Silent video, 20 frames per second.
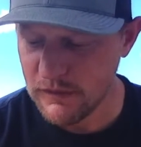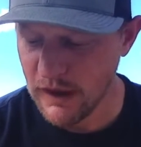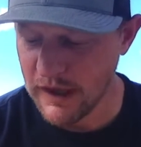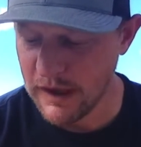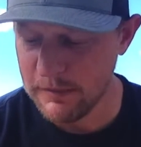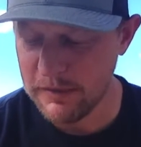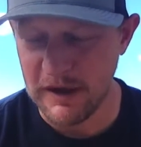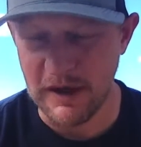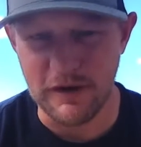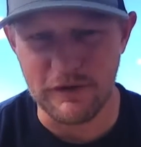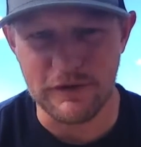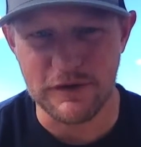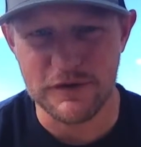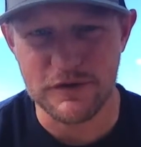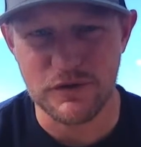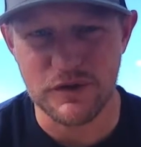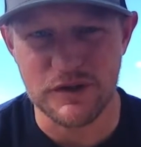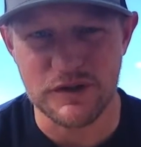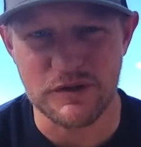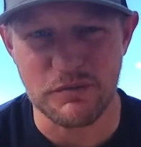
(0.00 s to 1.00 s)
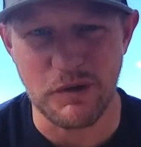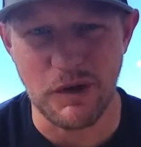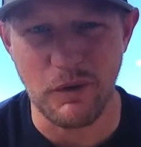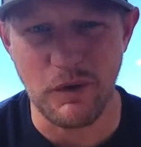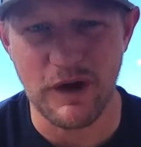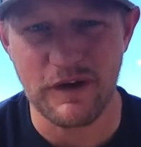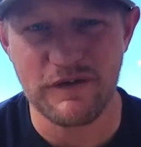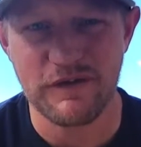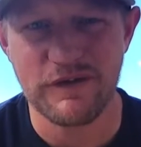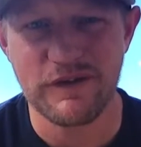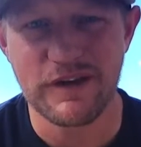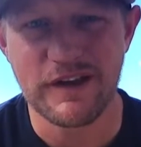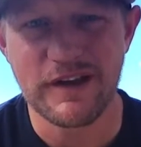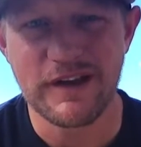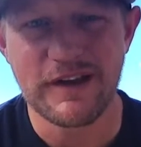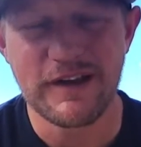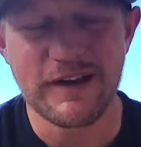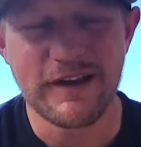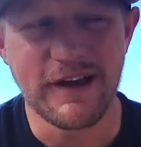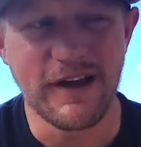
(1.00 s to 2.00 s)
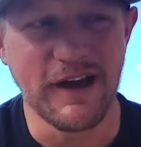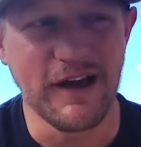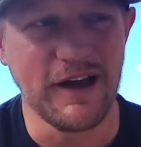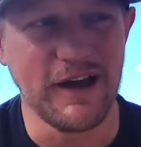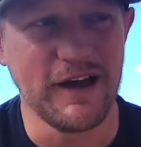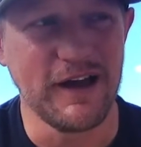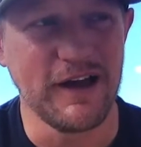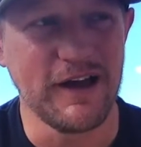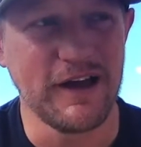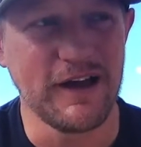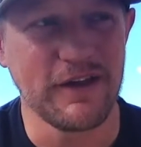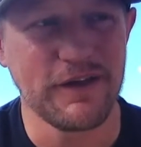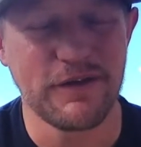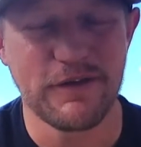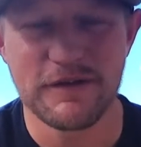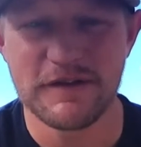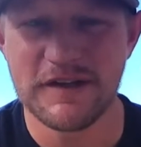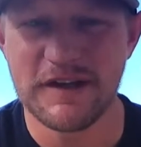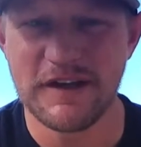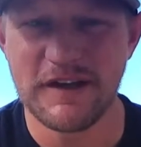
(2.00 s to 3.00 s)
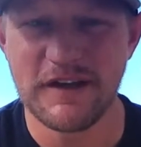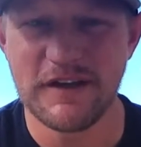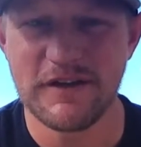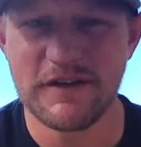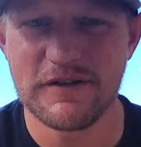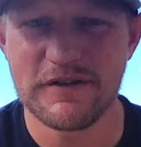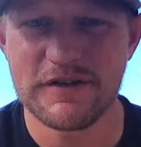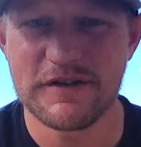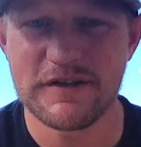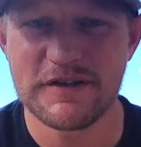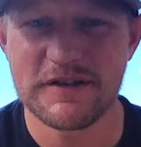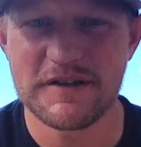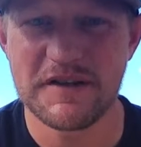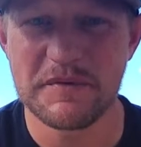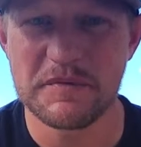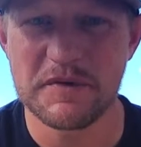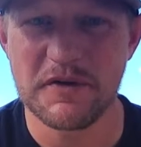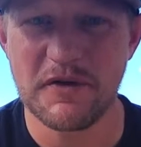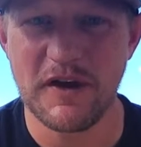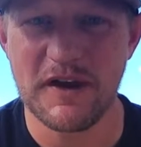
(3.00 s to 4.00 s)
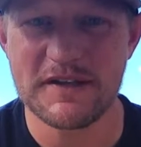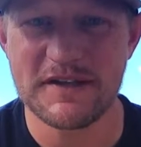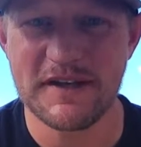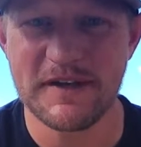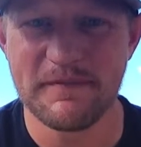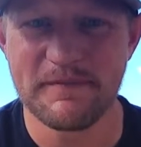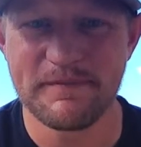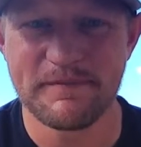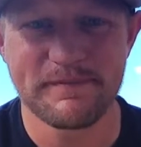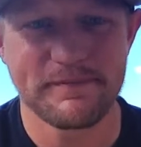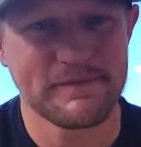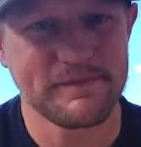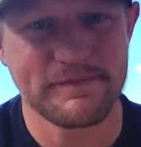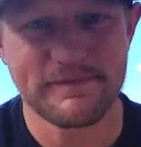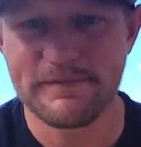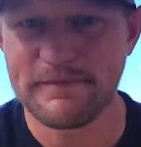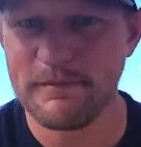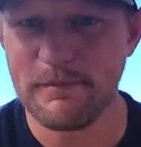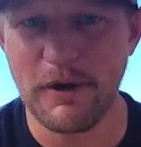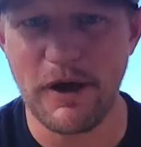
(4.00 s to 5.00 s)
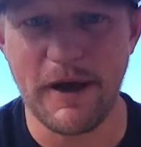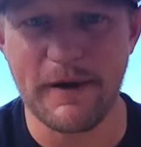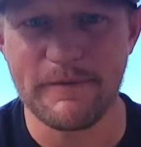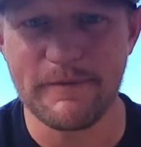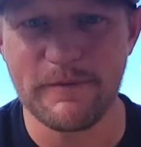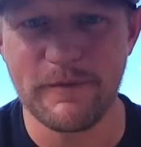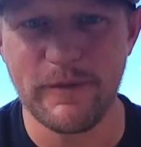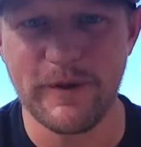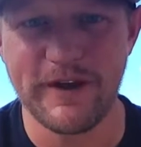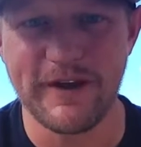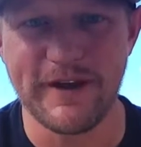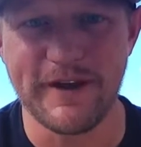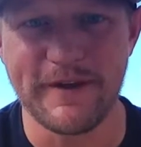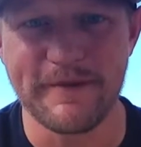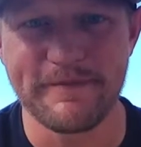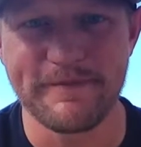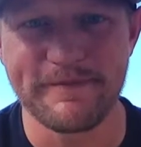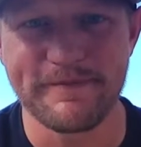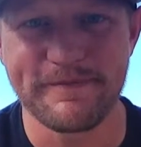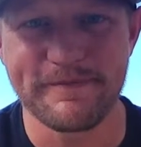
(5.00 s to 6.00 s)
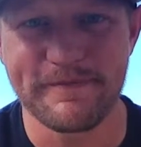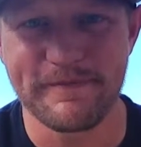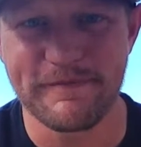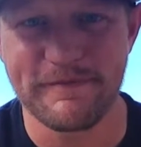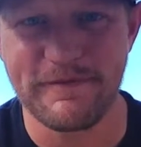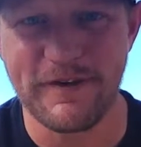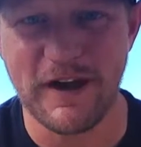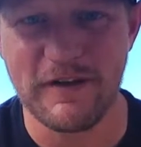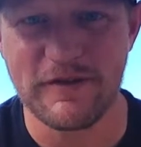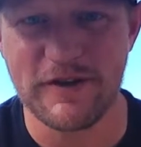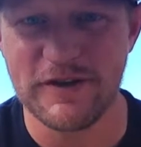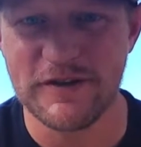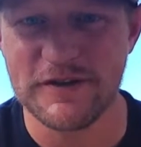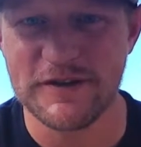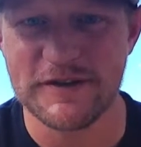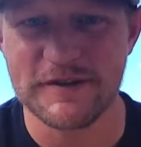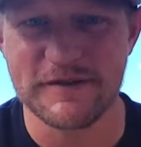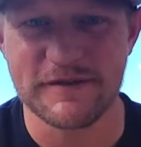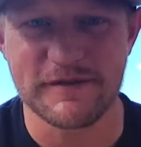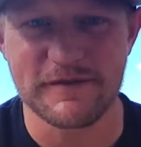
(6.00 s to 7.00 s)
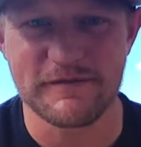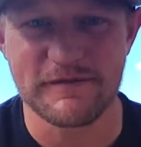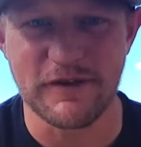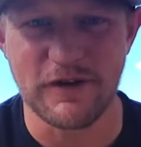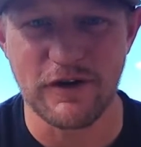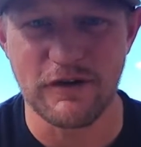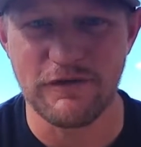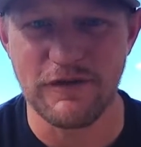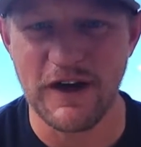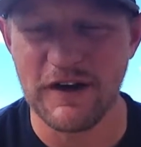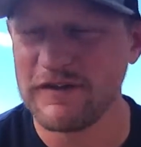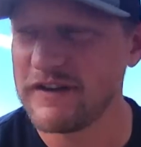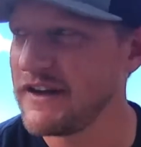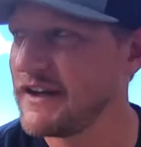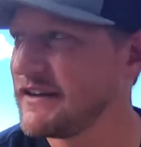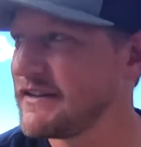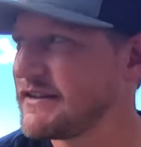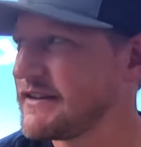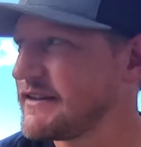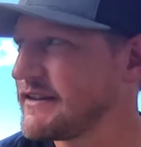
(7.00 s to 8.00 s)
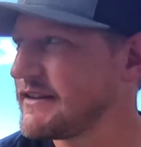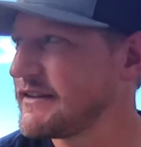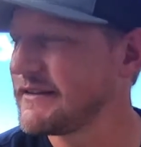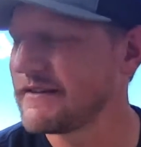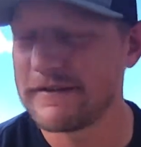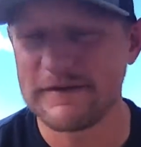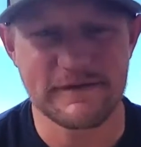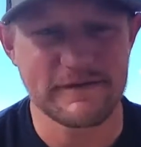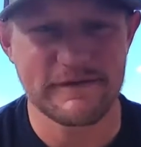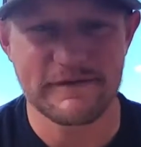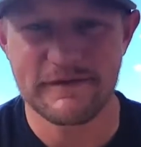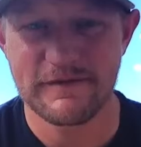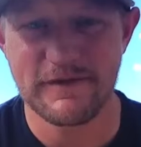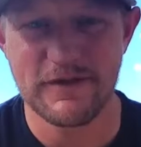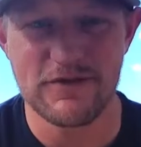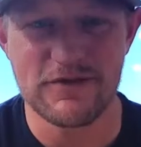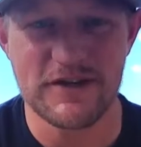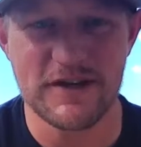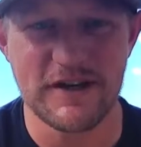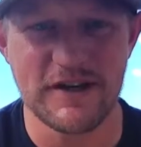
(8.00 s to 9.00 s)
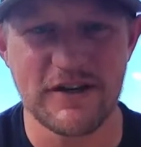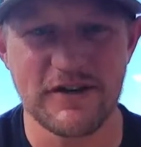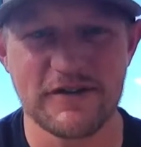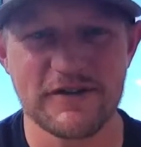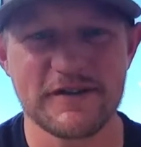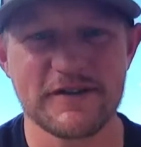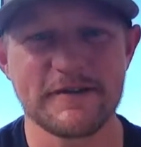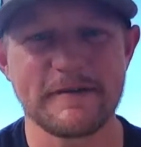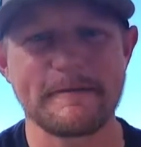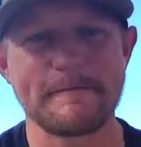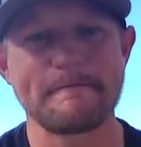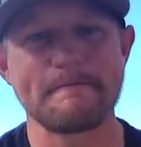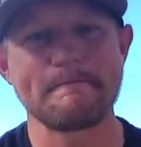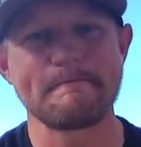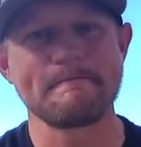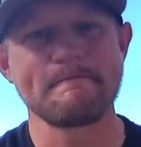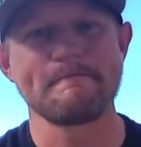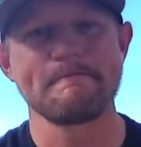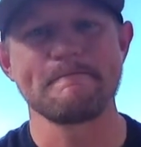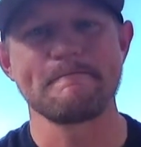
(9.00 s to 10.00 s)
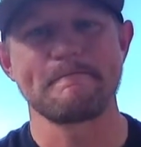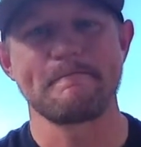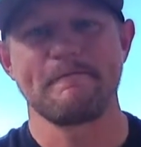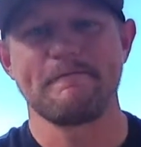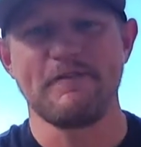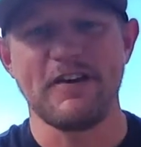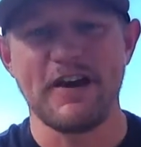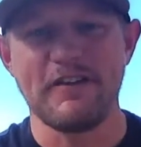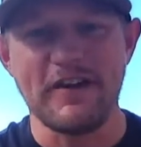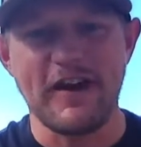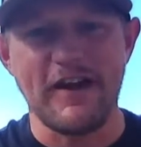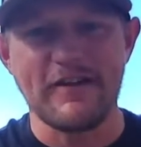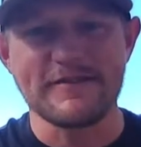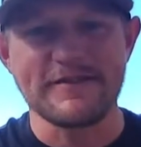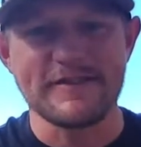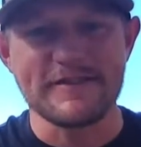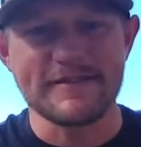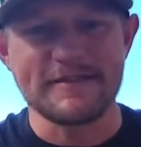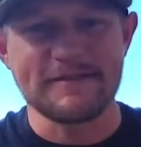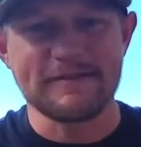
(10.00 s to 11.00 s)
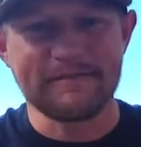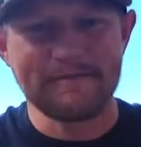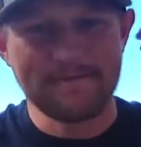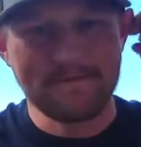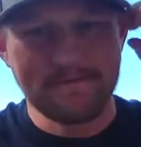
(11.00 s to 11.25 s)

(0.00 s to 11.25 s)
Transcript: Happy anniversary to my wife. 13 years seems crazy, but we did it. 5 years, or 5 kids, 13 years, 5 houses.